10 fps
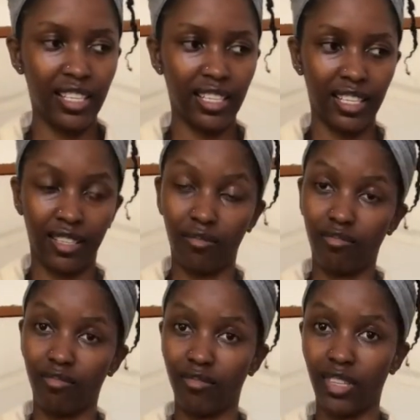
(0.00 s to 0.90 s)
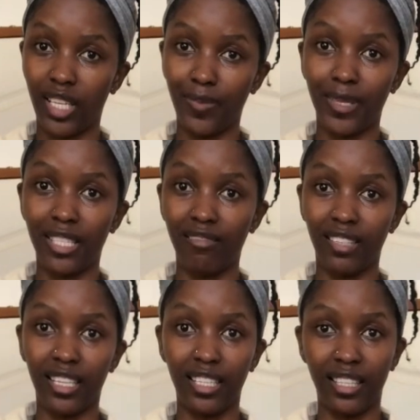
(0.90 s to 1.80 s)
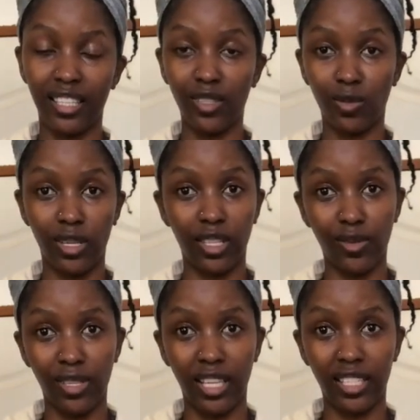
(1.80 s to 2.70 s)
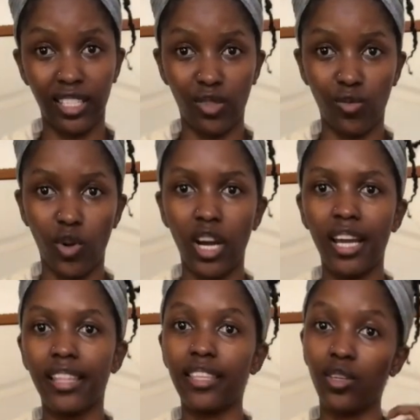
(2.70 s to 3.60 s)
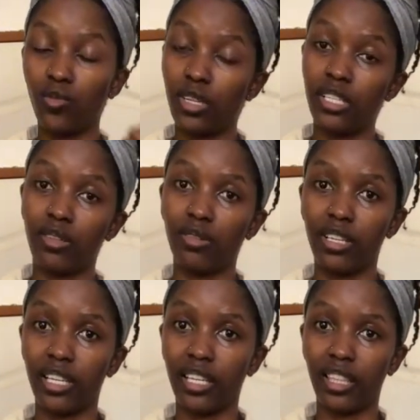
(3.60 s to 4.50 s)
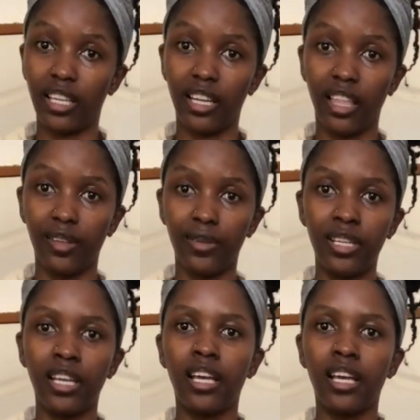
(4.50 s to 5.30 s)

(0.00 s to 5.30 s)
like specifically this one and the one I just wore, they were included in that other one.